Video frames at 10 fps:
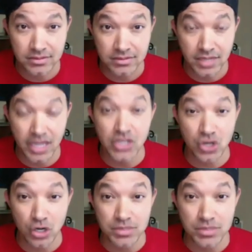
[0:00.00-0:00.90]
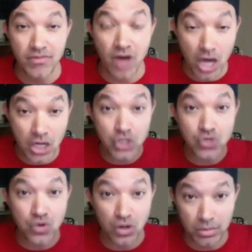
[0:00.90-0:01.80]
in terms of
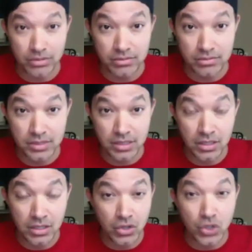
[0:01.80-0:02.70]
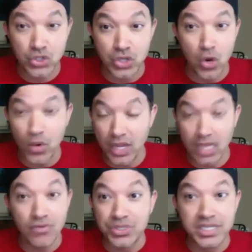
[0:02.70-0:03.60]
uncontrollable. There's no
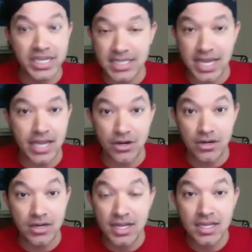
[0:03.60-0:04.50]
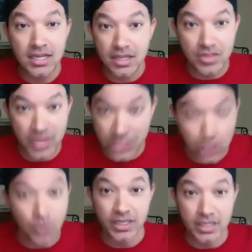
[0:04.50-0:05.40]
evil dictator that's
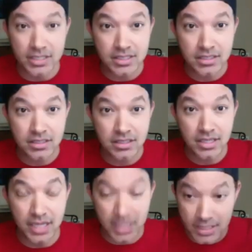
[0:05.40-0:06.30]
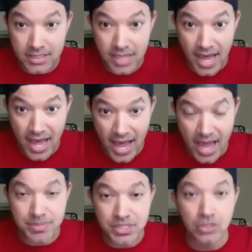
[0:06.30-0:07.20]
doing this. It is
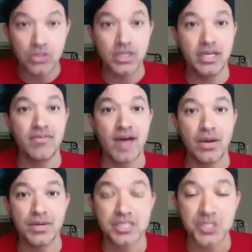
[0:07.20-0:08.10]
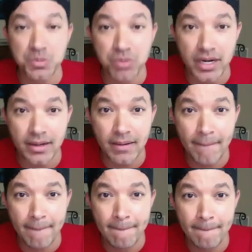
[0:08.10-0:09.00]
absolutely a virus that's spreading,
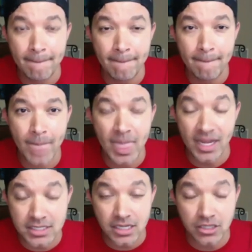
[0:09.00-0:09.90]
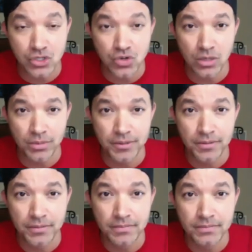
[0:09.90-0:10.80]
and it's uncontrollable.
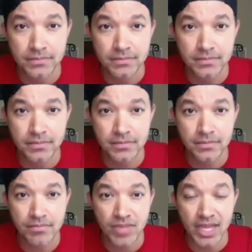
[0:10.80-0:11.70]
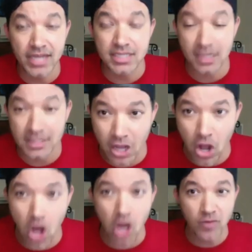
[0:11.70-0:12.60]
And it's going to take
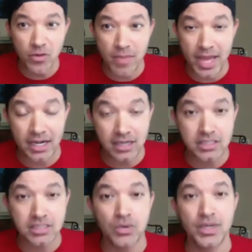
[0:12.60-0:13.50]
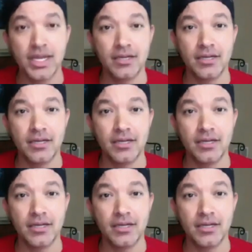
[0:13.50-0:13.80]
all of humanity to slow it down.